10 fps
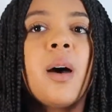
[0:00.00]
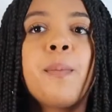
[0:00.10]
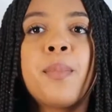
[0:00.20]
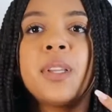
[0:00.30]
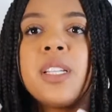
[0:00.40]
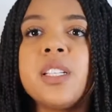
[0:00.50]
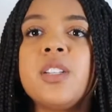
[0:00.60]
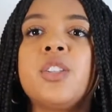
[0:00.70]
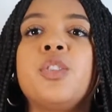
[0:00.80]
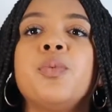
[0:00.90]
I'll put these
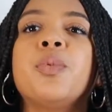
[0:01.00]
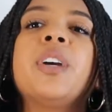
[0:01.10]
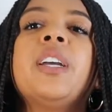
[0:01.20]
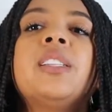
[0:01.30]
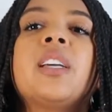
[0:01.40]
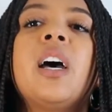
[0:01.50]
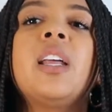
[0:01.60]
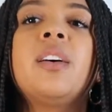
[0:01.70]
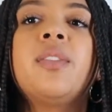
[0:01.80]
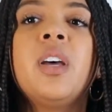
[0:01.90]
into 2 braids and
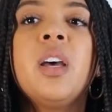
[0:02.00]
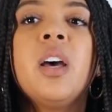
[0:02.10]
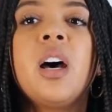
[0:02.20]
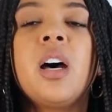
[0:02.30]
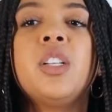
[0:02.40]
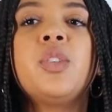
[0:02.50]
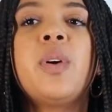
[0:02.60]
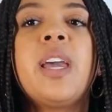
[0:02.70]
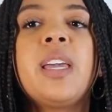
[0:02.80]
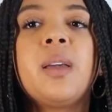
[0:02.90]
kind of do a
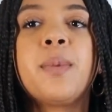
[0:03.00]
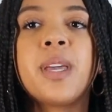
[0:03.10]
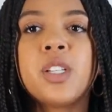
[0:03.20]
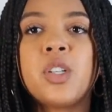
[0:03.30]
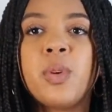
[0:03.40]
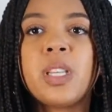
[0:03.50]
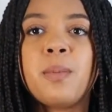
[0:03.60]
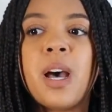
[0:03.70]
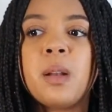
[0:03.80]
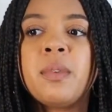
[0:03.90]
hanging bantu at the
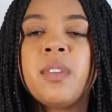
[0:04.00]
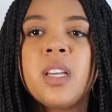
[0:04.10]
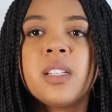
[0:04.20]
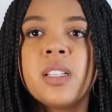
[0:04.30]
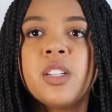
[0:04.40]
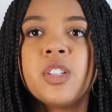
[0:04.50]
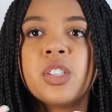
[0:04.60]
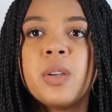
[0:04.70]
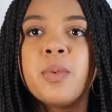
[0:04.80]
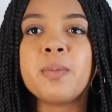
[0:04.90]
bottom of these, and then just
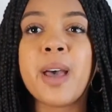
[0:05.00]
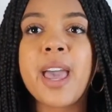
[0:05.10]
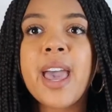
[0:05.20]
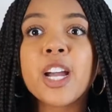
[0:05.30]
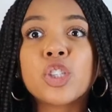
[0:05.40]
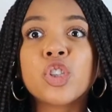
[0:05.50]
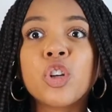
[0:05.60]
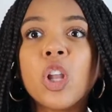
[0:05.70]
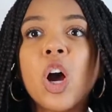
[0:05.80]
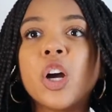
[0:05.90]
sleep with my extra
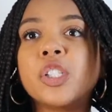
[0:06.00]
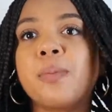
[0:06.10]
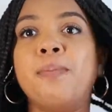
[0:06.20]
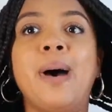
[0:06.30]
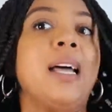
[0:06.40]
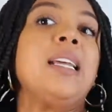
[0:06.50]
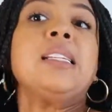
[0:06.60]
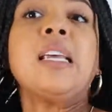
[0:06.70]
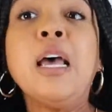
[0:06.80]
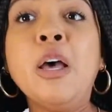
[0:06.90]
large bonnet